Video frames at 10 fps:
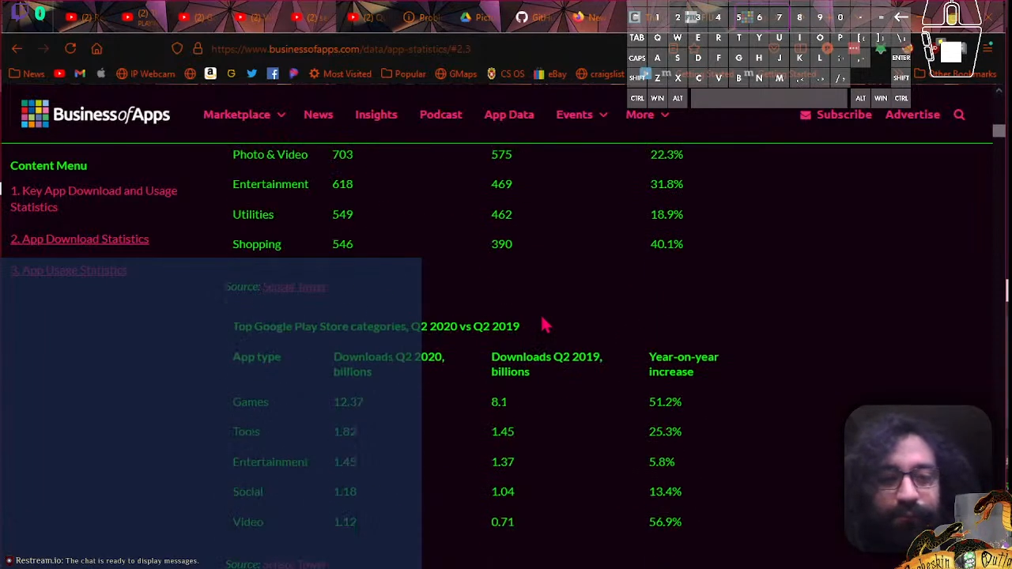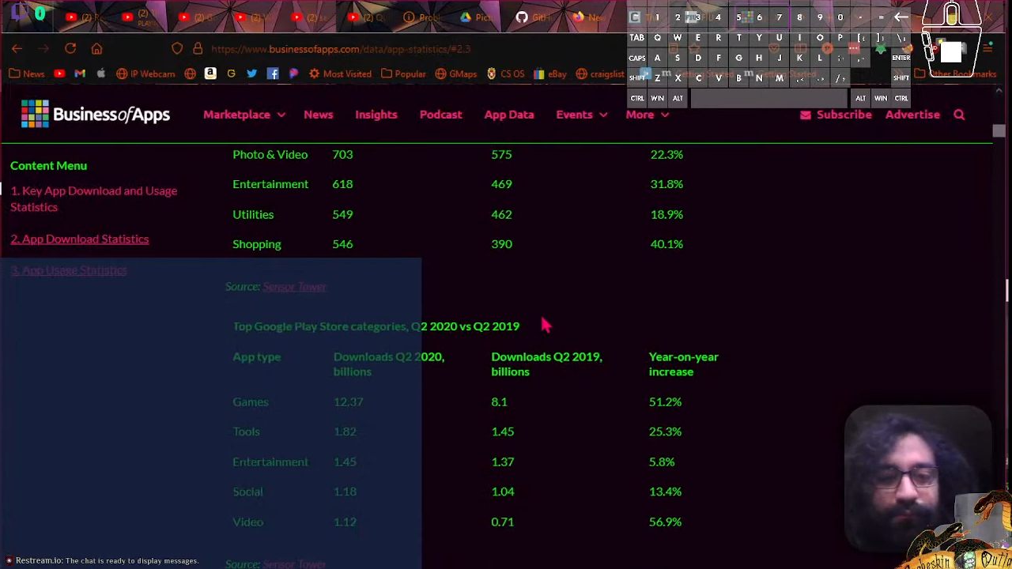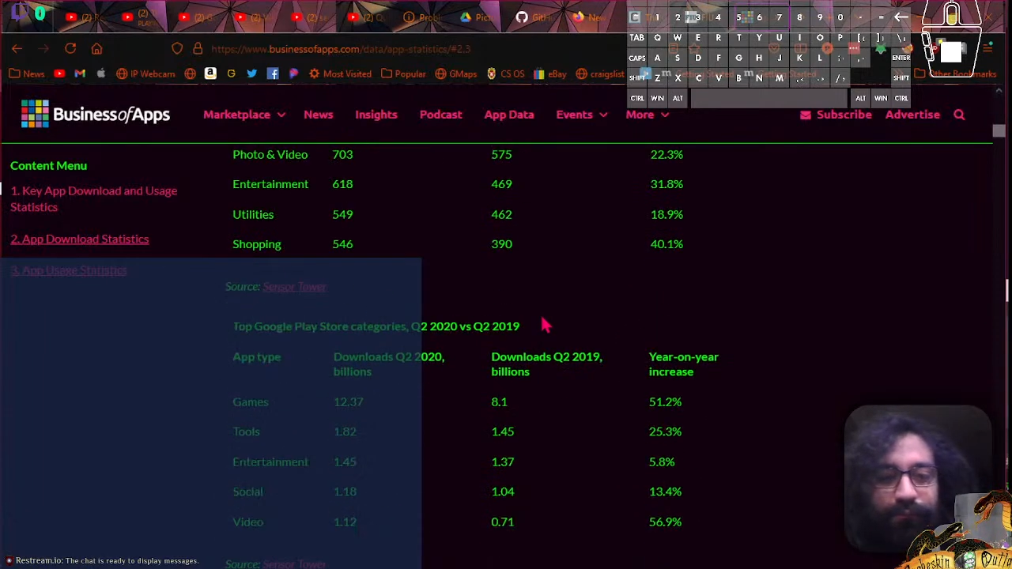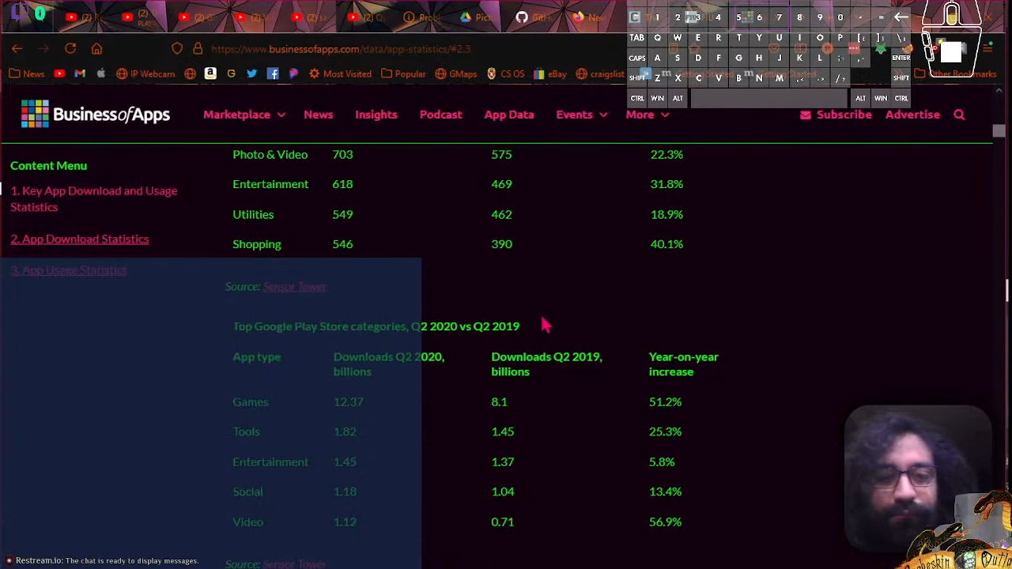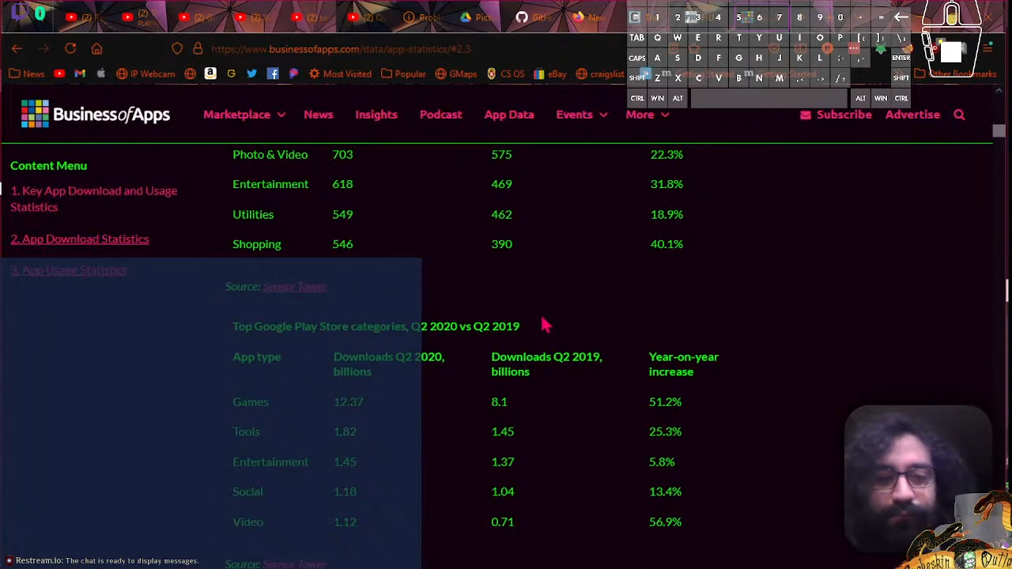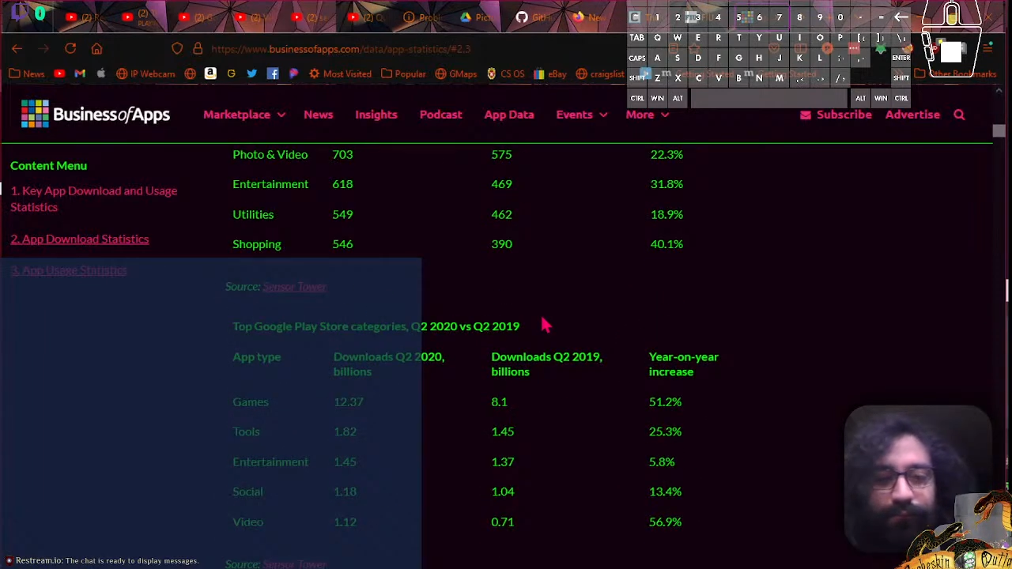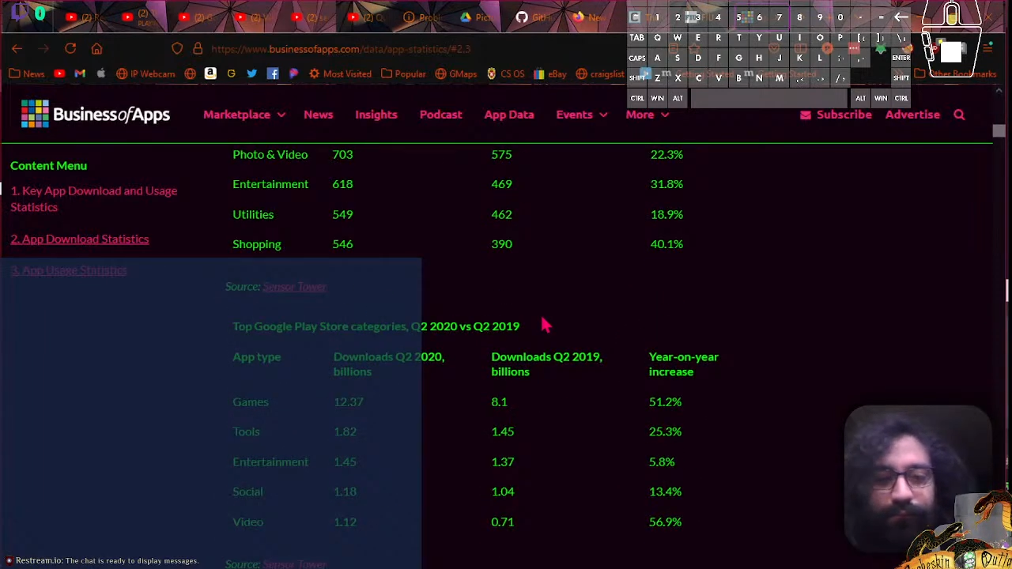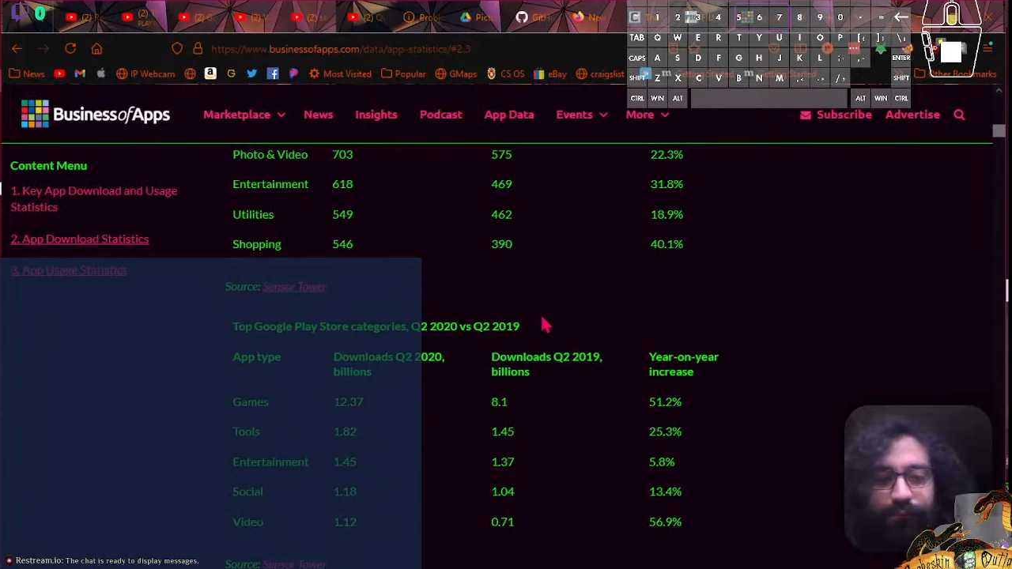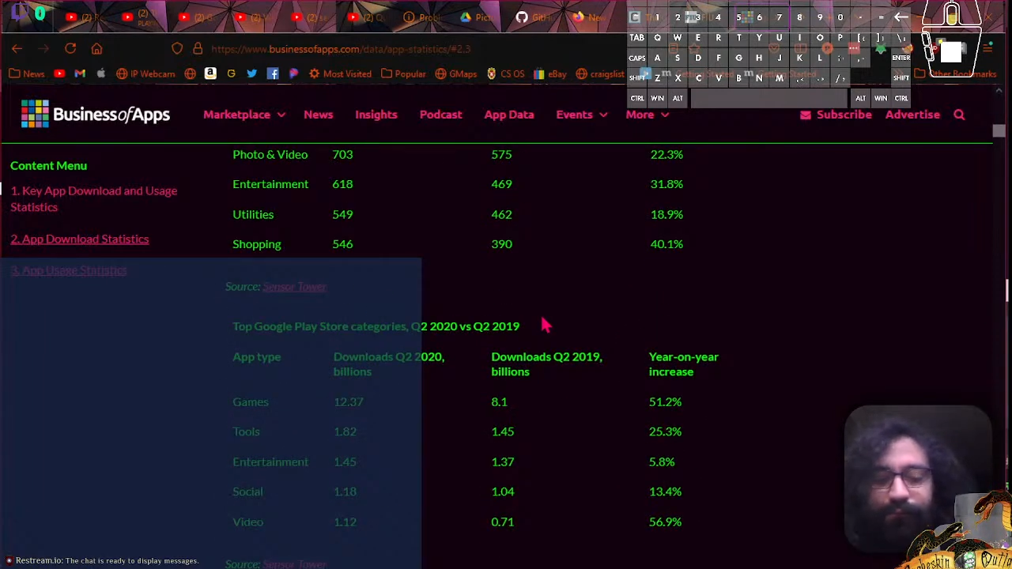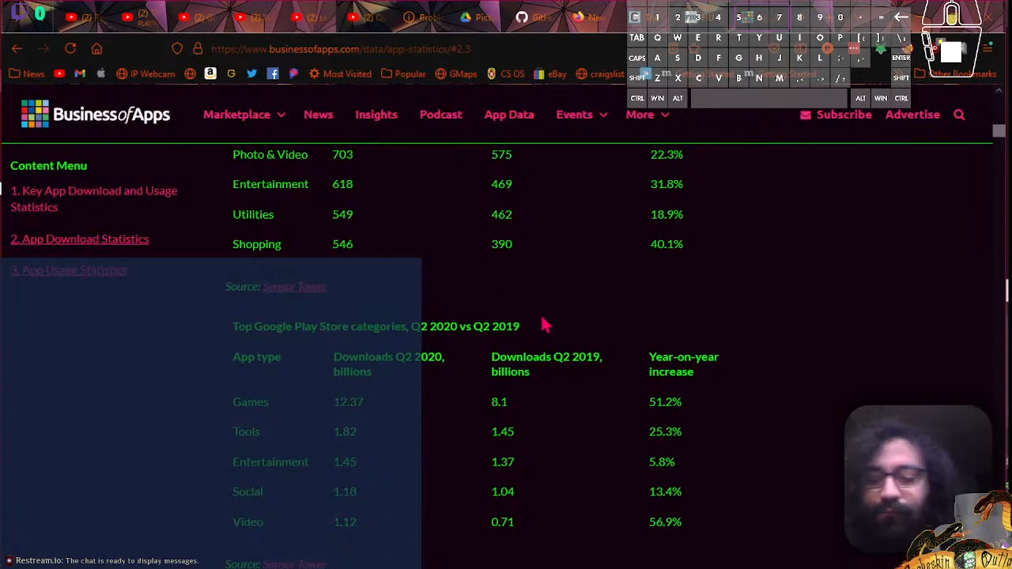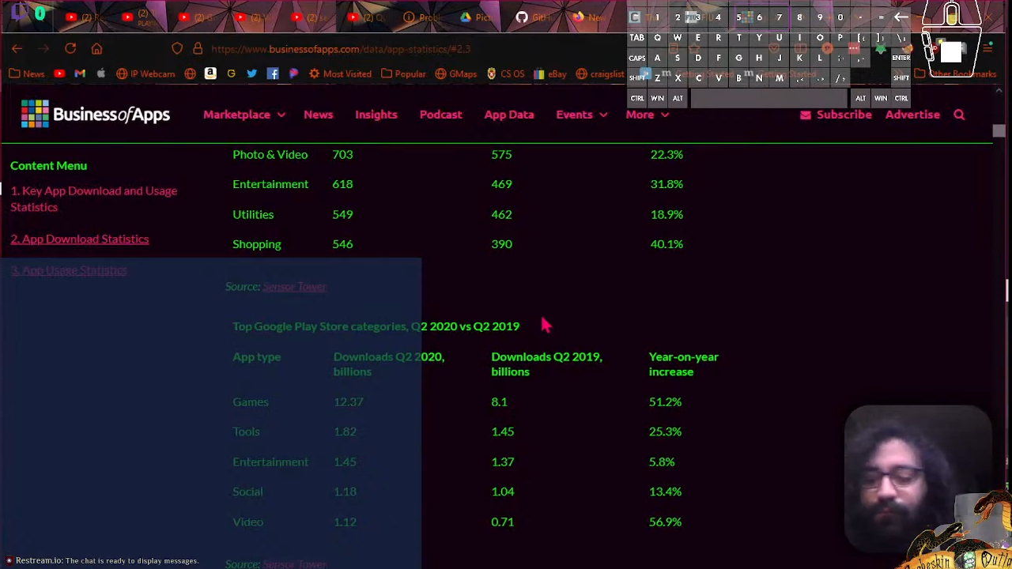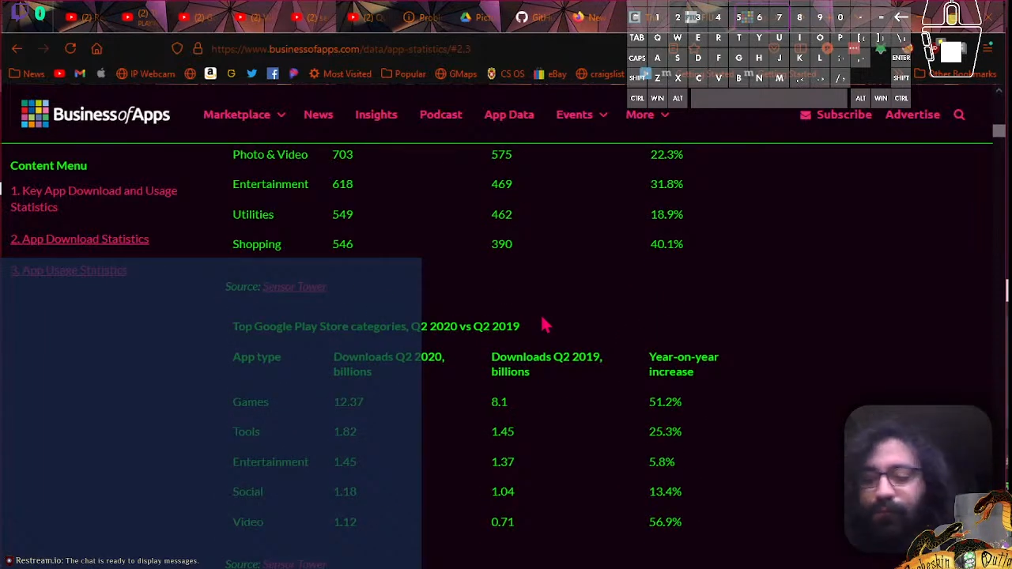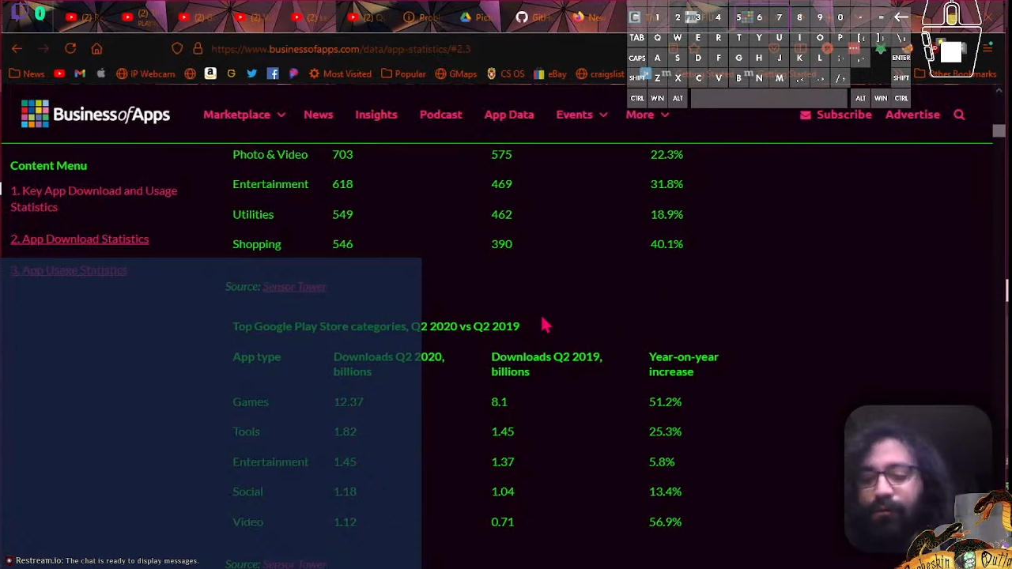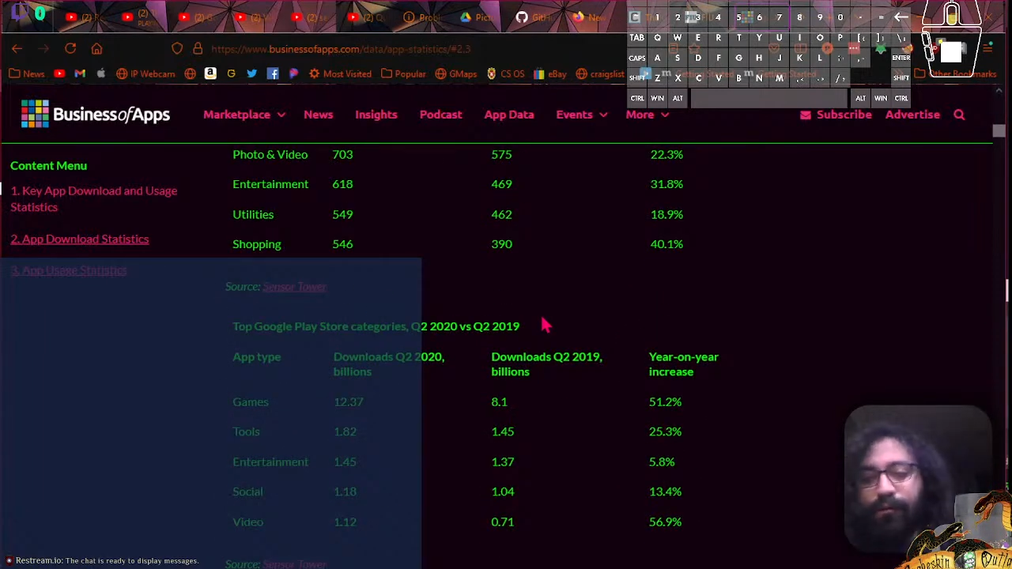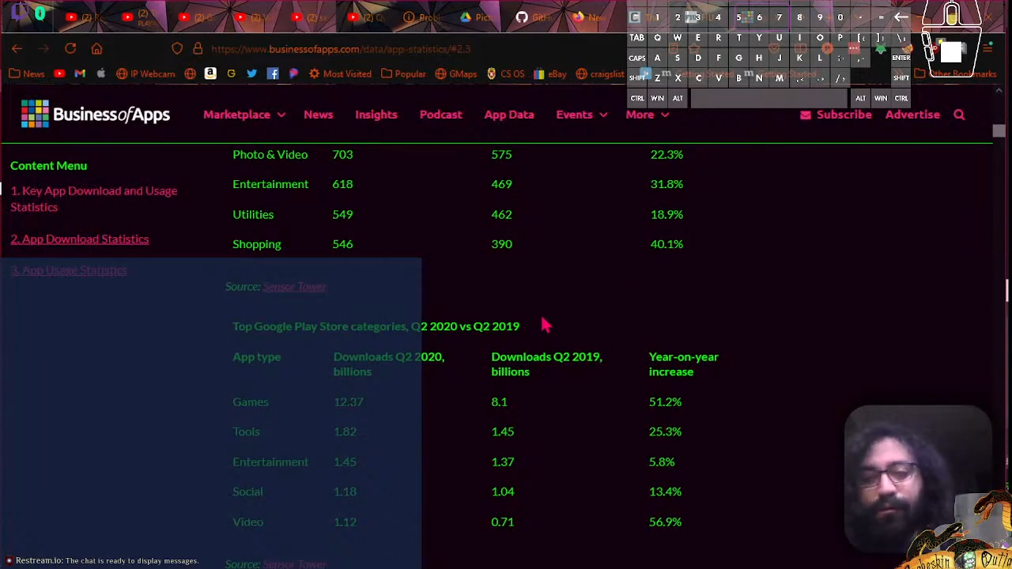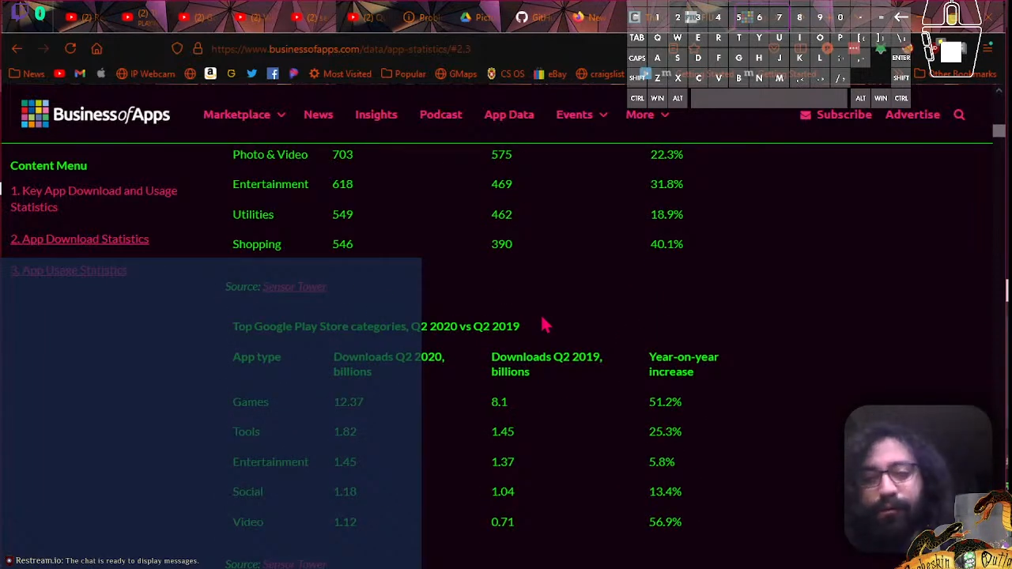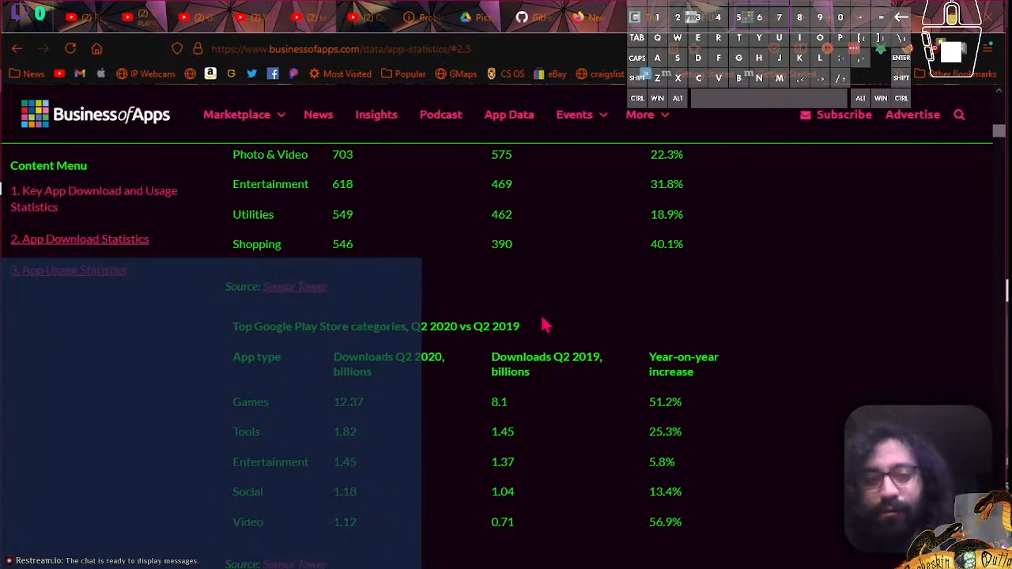9 months of that